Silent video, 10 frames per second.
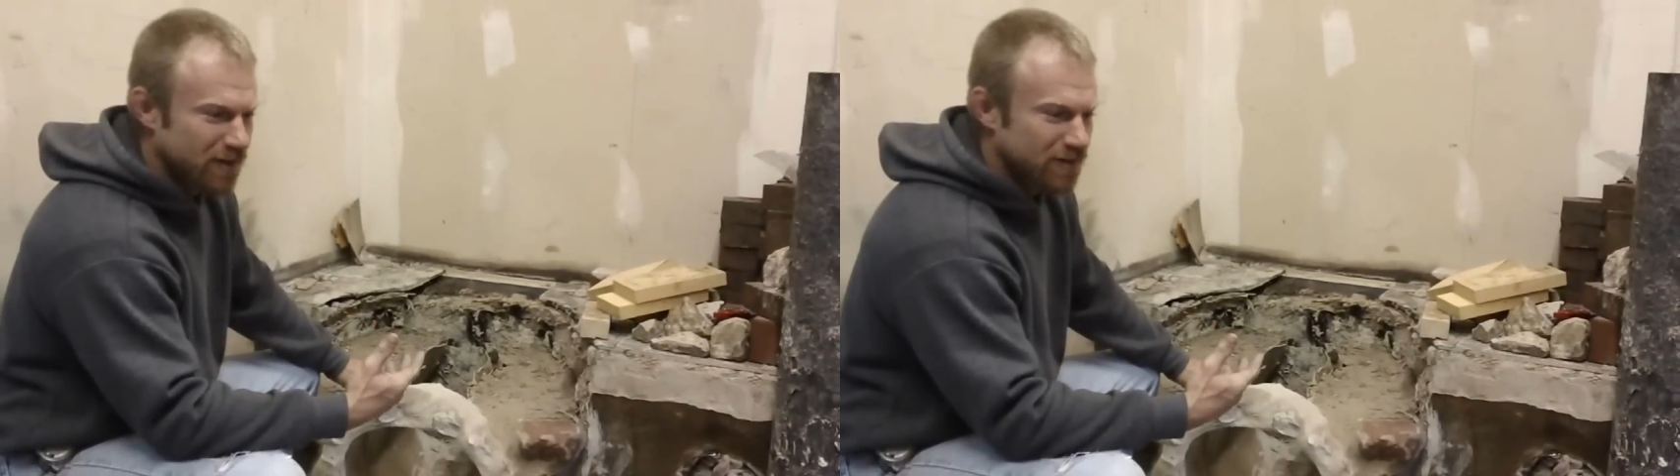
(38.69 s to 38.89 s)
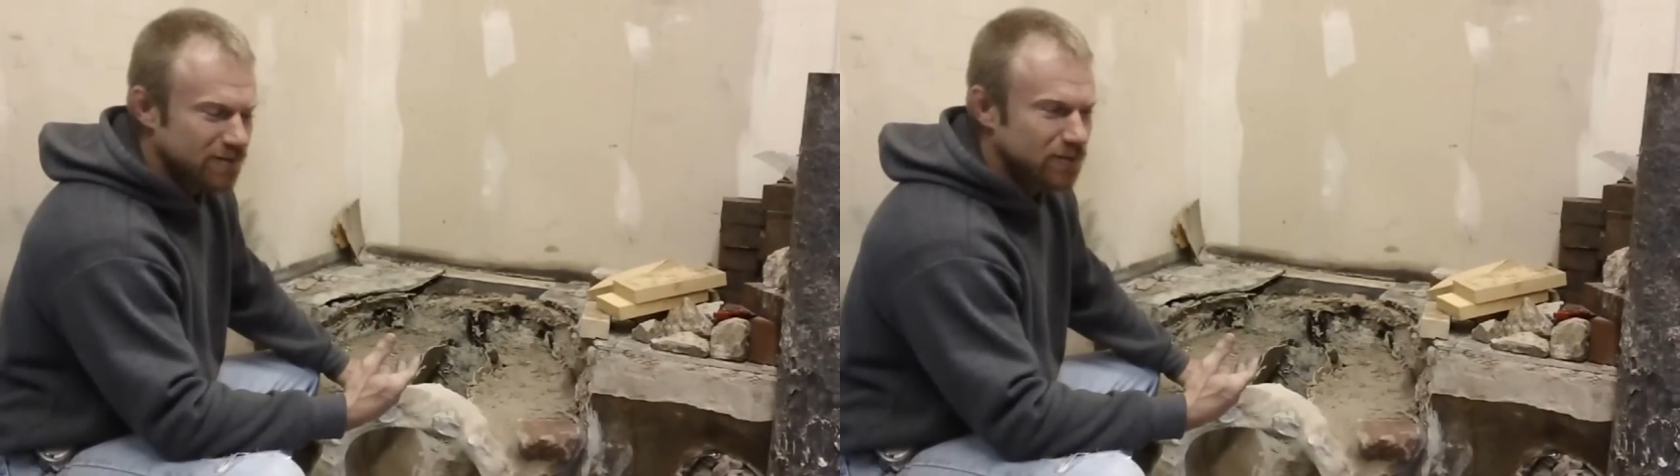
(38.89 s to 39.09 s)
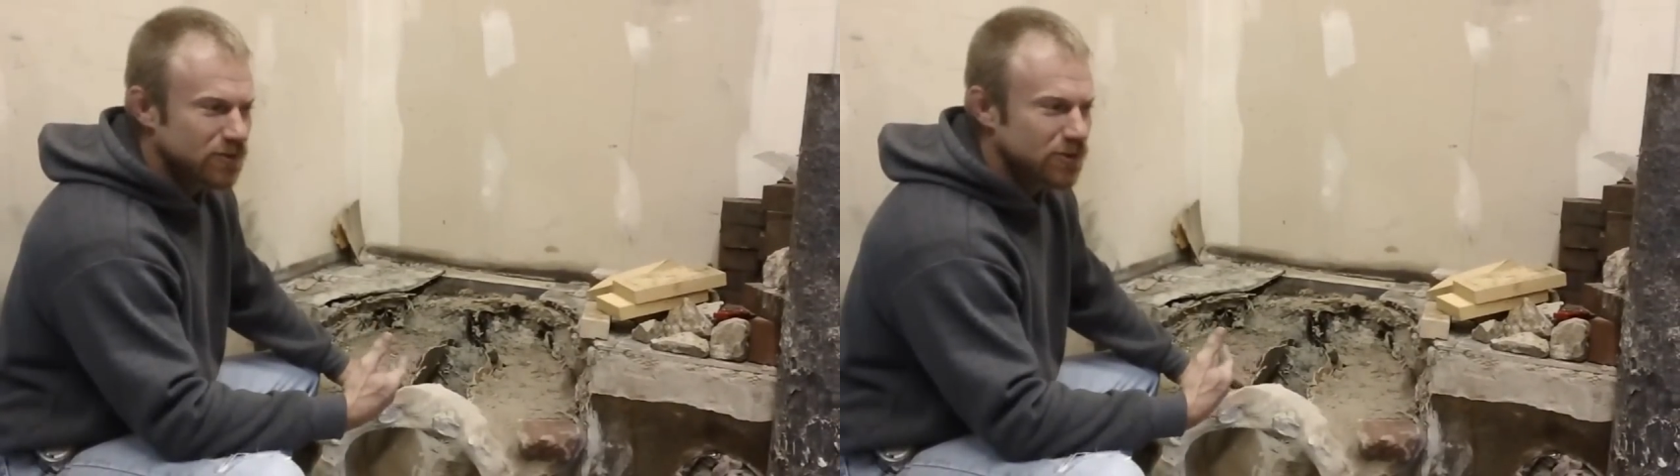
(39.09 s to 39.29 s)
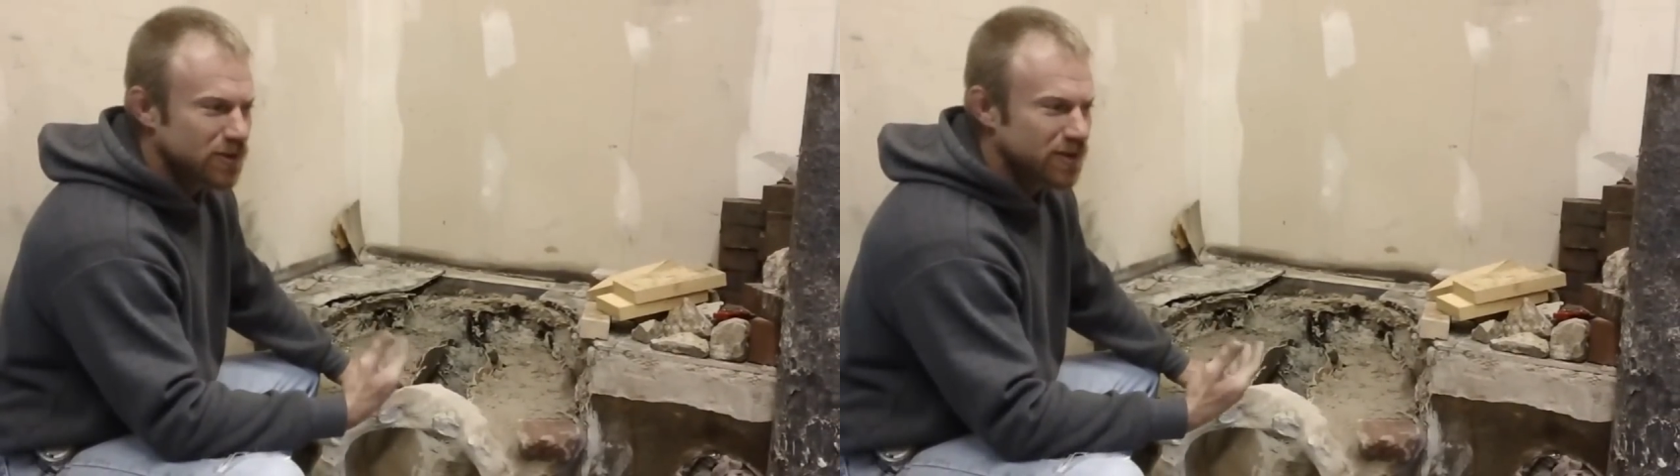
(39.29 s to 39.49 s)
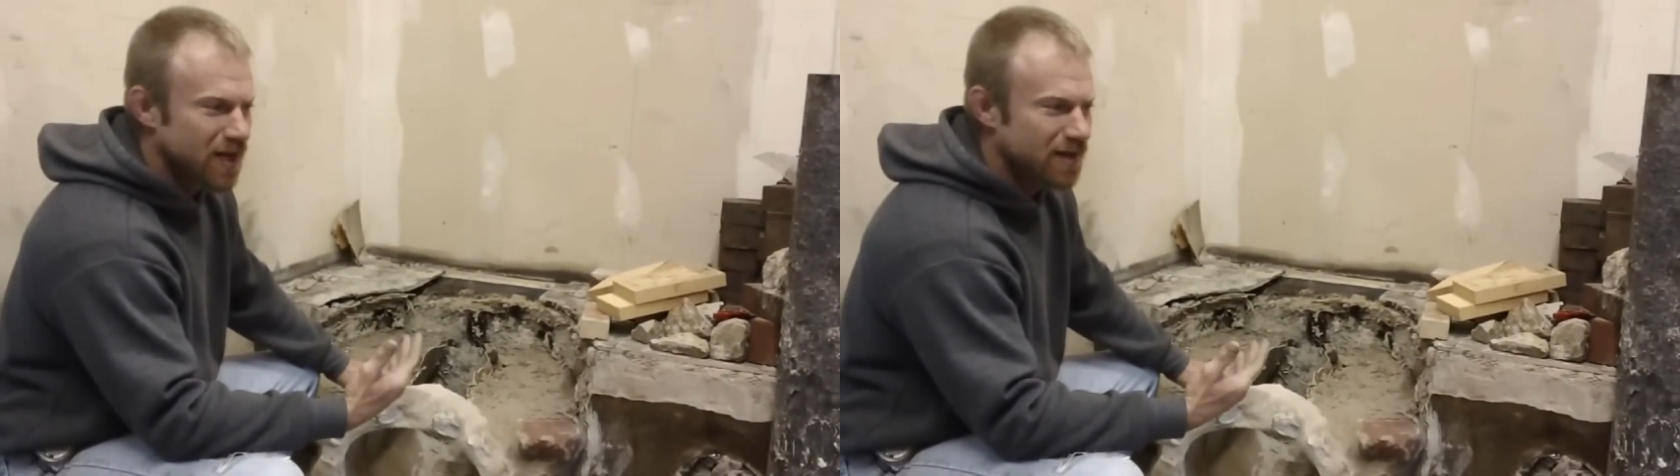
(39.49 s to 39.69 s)
because I'm going to show
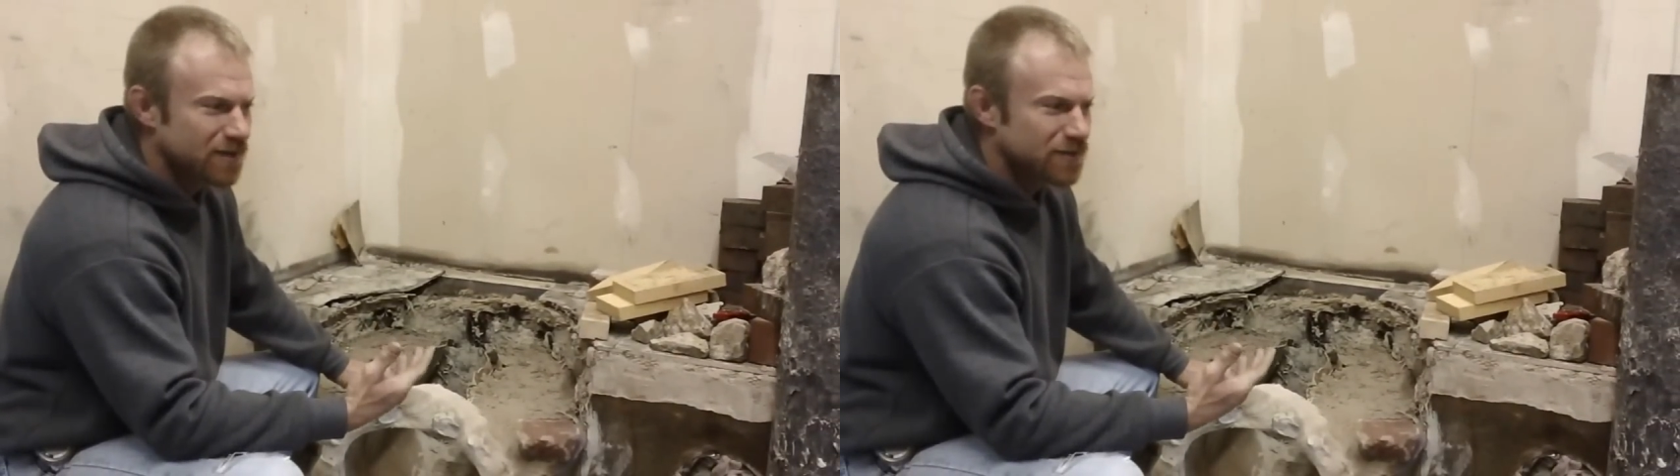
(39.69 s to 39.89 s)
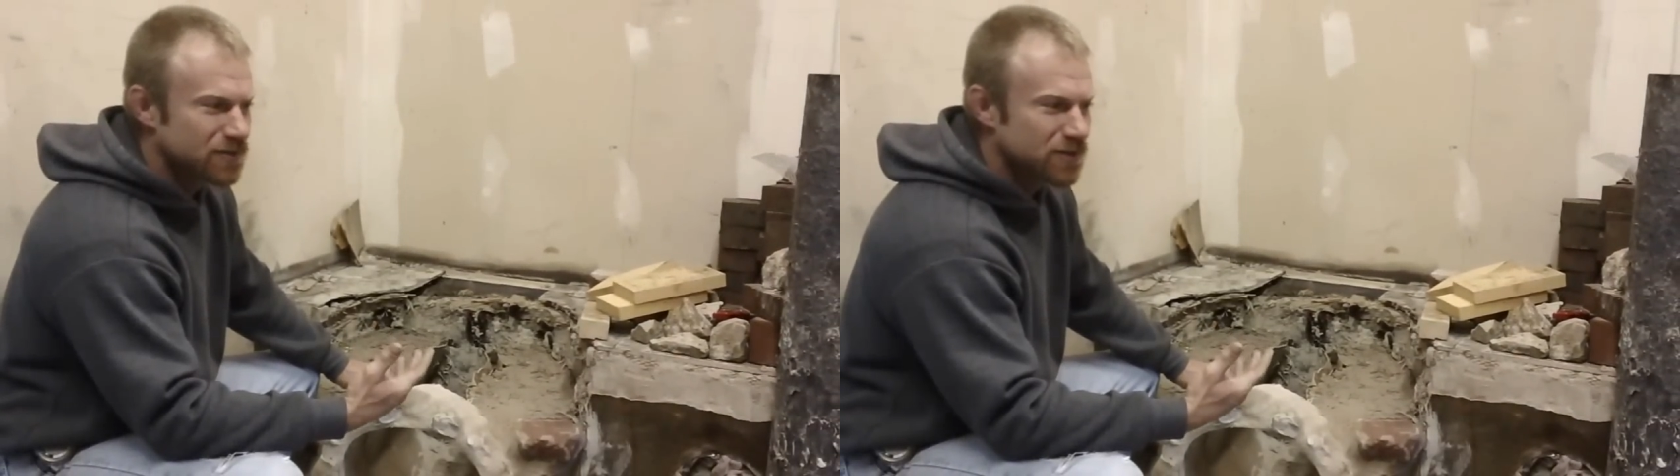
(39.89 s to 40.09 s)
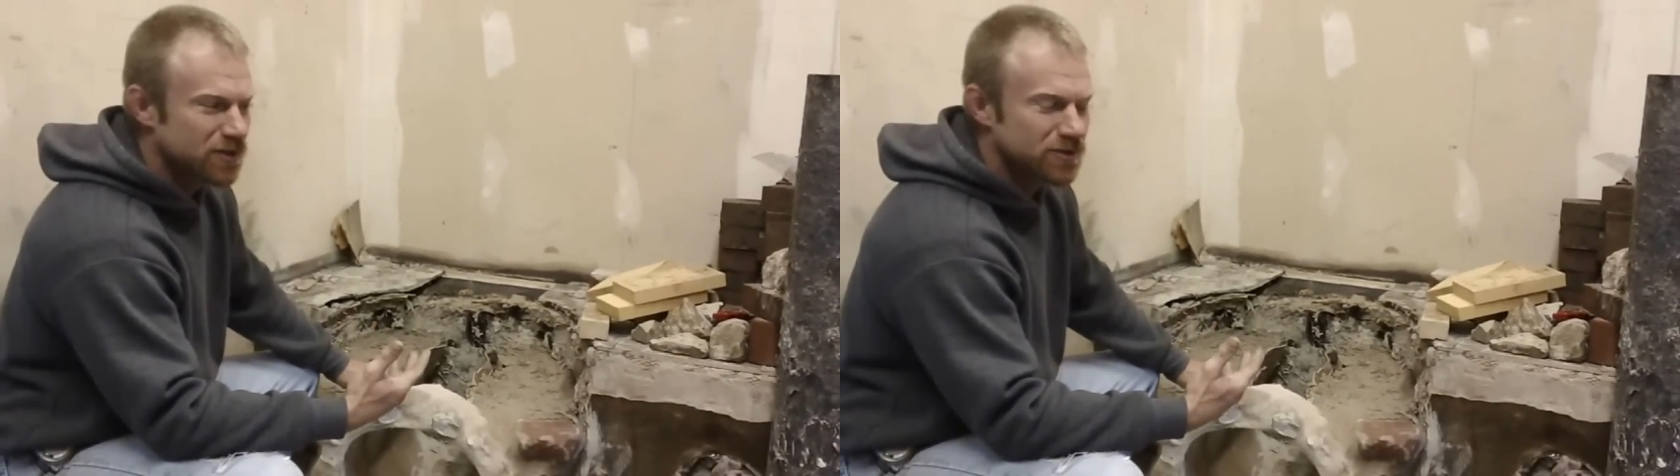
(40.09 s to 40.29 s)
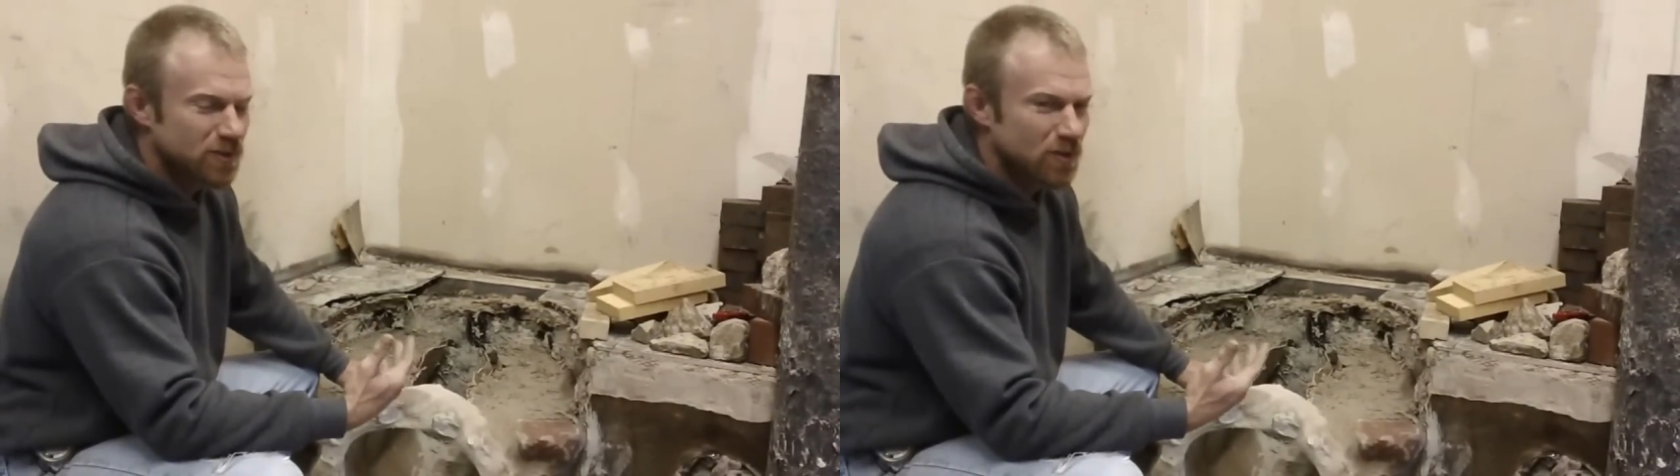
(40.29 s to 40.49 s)
you kind of the construction,